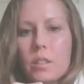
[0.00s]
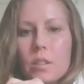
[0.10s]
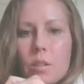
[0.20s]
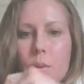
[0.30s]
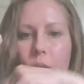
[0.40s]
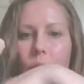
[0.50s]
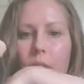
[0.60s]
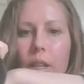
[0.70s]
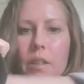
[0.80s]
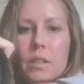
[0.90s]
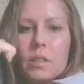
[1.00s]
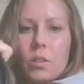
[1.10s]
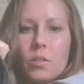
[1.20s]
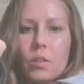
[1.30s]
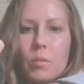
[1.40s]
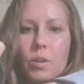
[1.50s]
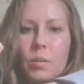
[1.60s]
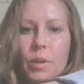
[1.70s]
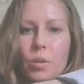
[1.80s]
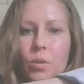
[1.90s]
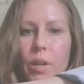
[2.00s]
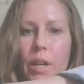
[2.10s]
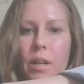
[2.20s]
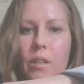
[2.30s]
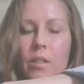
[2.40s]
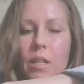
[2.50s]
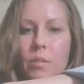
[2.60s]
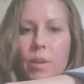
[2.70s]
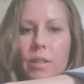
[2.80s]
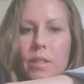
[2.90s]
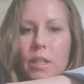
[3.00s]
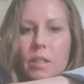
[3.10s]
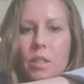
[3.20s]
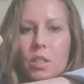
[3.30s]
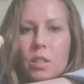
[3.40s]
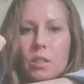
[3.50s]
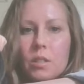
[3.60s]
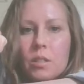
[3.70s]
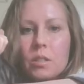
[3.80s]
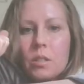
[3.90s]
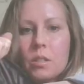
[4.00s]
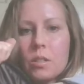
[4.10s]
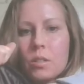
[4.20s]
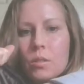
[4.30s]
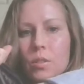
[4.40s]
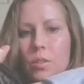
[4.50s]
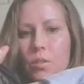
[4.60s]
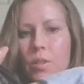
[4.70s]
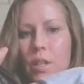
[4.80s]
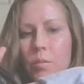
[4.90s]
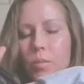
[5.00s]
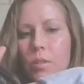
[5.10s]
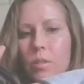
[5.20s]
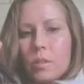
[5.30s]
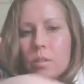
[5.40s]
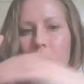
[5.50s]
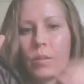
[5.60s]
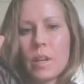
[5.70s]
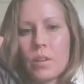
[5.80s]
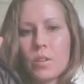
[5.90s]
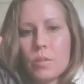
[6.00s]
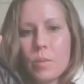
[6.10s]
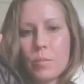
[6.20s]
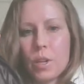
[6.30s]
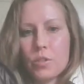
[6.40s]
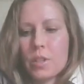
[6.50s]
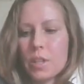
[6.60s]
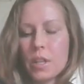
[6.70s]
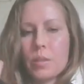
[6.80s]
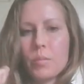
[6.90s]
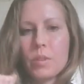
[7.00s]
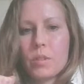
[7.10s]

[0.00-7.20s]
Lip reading: So let me hold it like this. So I'm putting my whole hand. So that's about 6 inches or so deep without using my measuring tape.